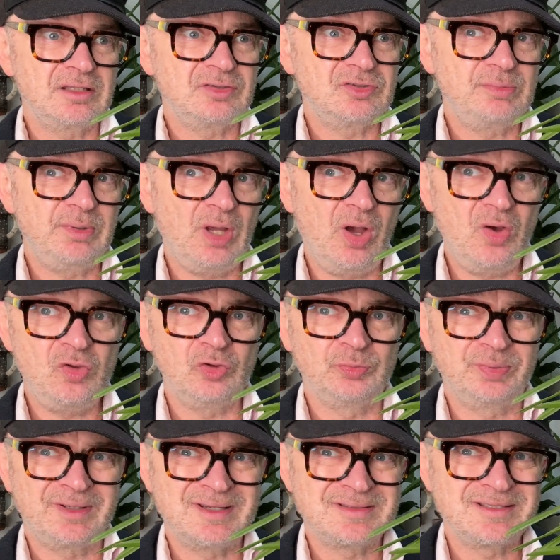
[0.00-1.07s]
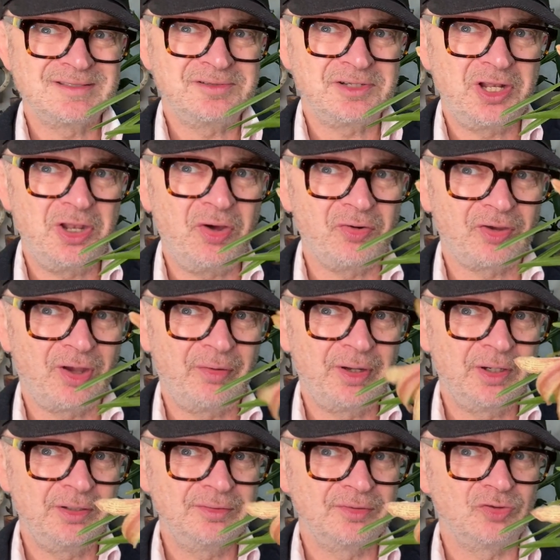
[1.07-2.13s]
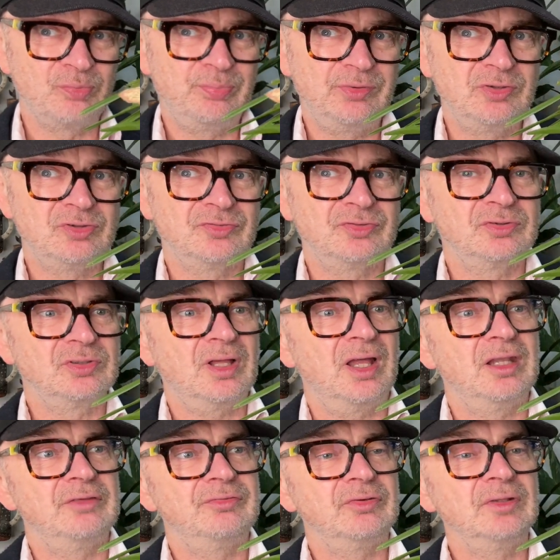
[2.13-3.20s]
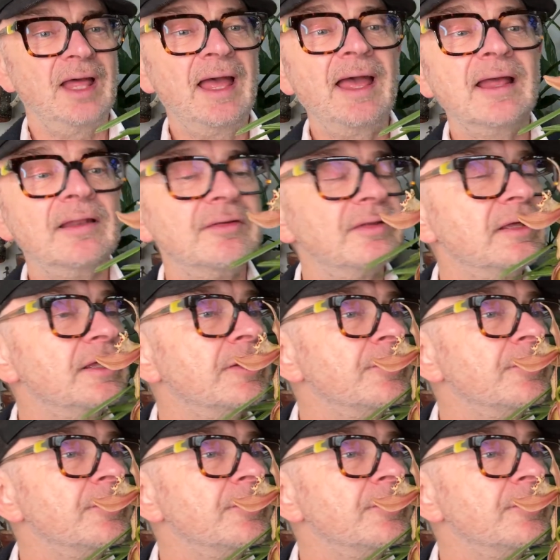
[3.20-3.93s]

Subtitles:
to behold because there's not a lot going on that's beautiful, colorful, and